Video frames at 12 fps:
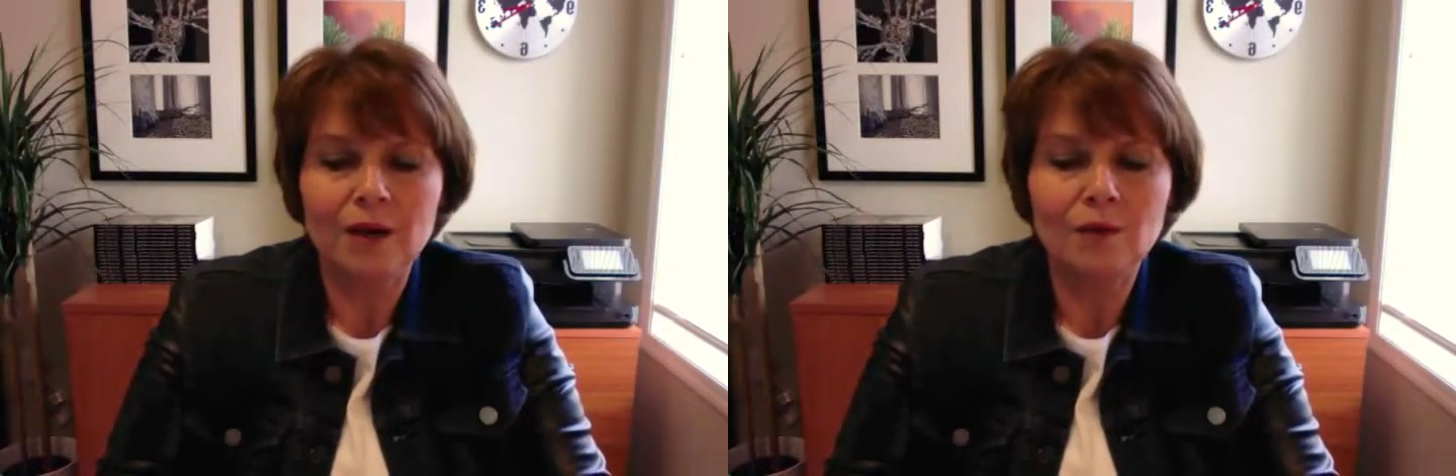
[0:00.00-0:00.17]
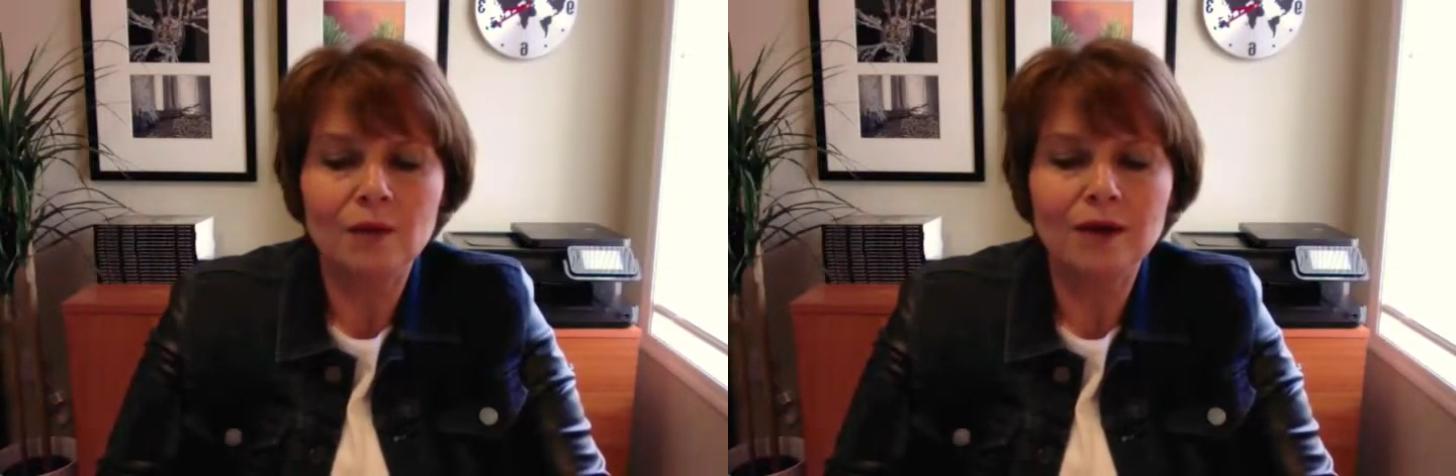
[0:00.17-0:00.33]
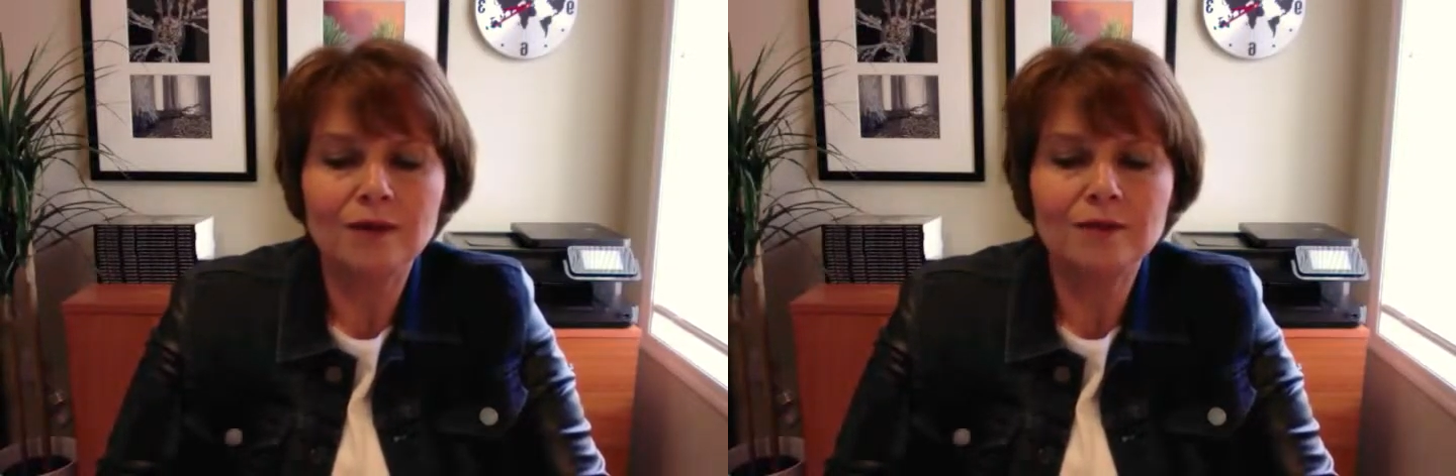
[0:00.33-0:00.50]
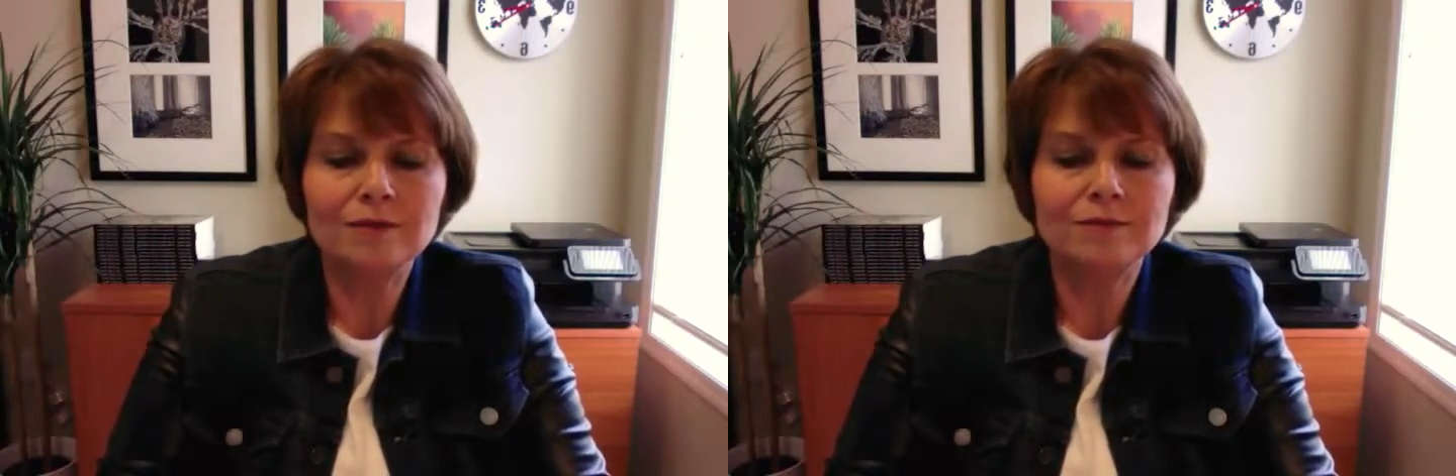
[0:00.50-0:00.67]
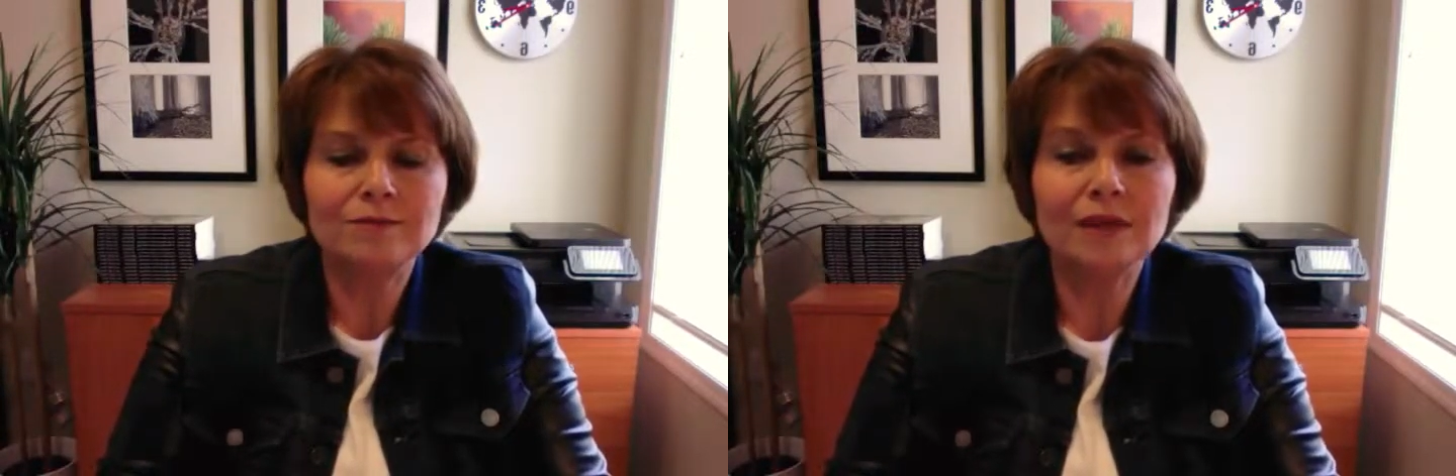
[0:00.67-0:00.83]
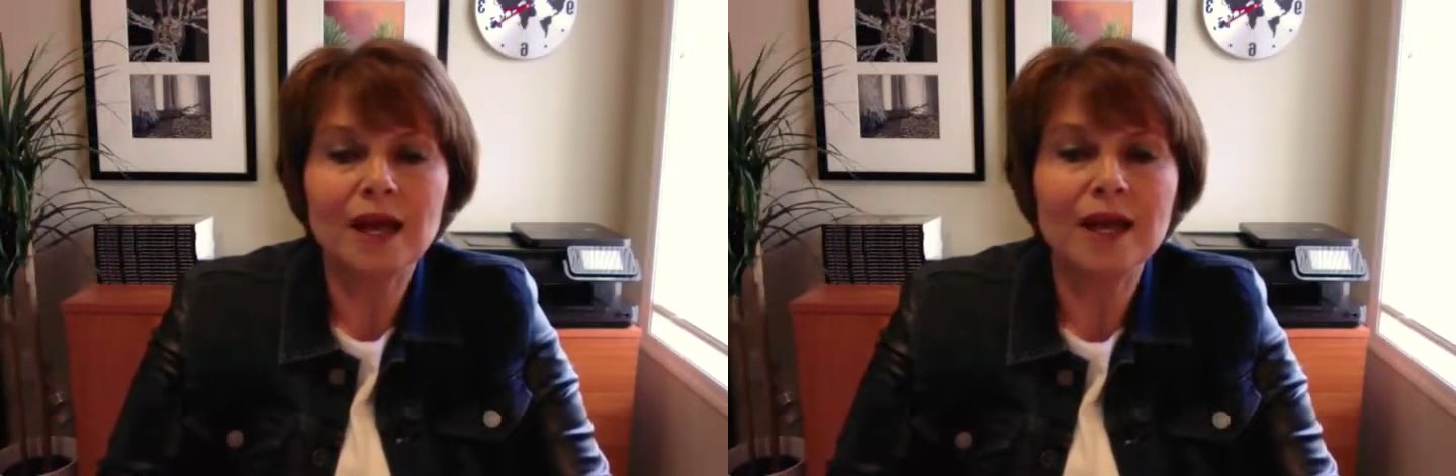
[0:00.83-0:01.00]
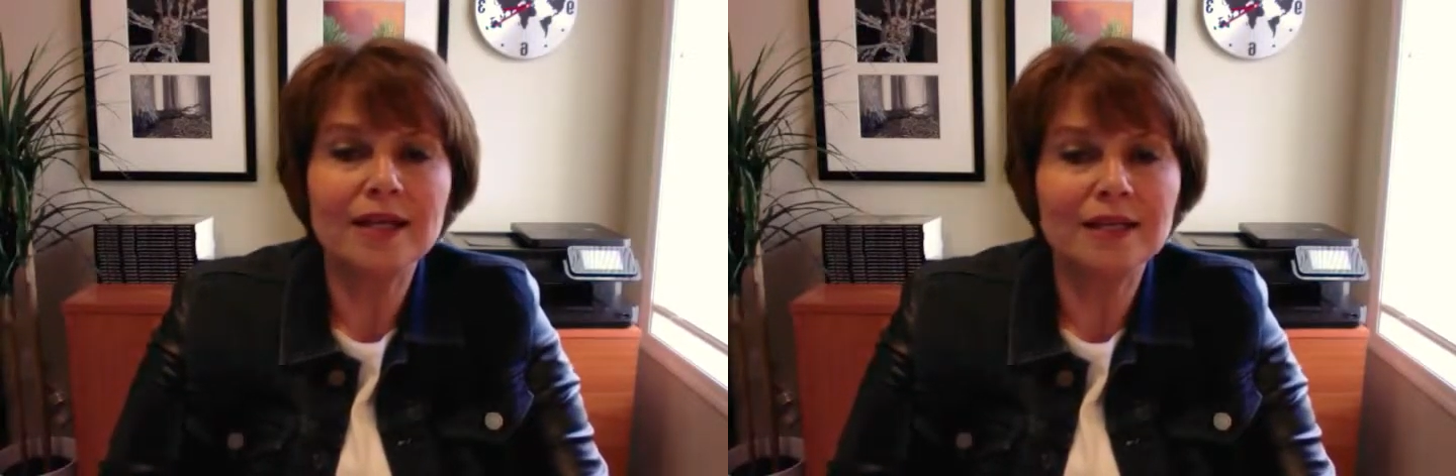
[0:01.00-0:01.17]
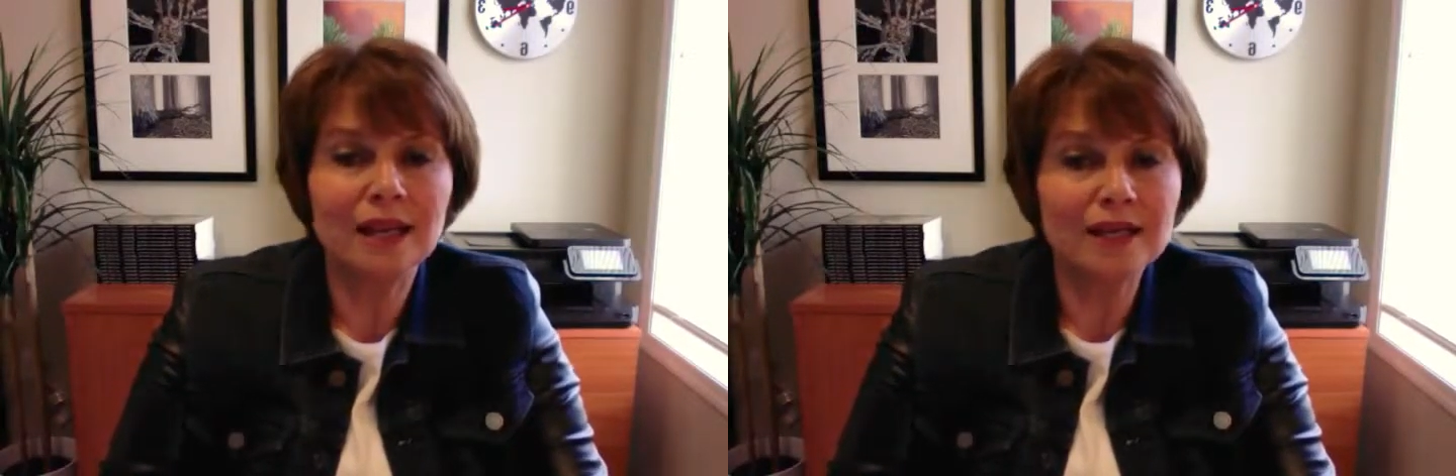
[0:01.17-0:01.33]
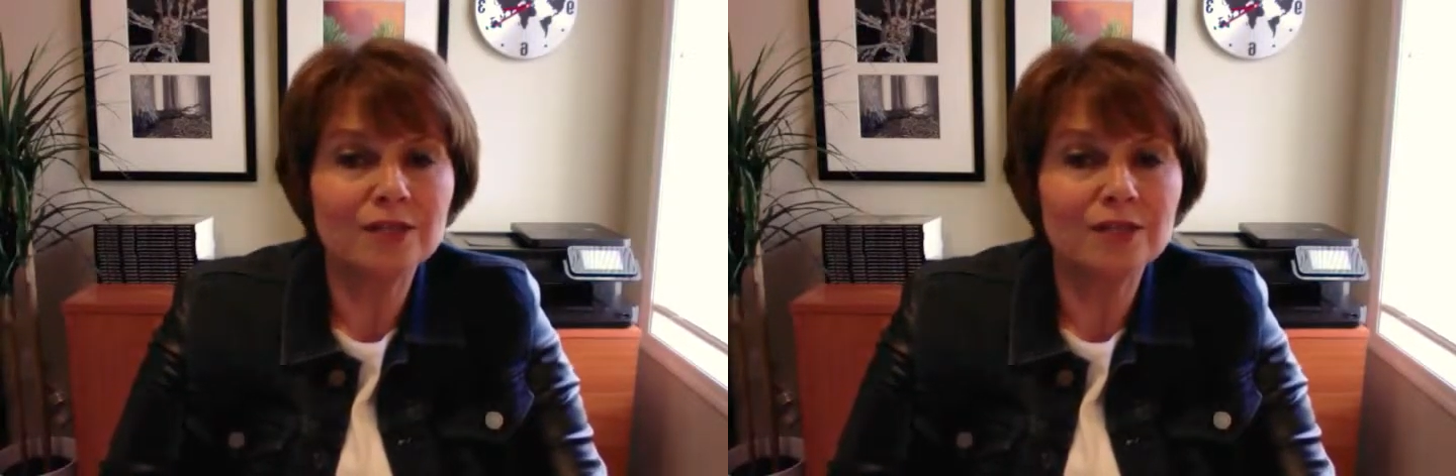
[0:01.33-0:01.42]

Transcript: Well, I'd like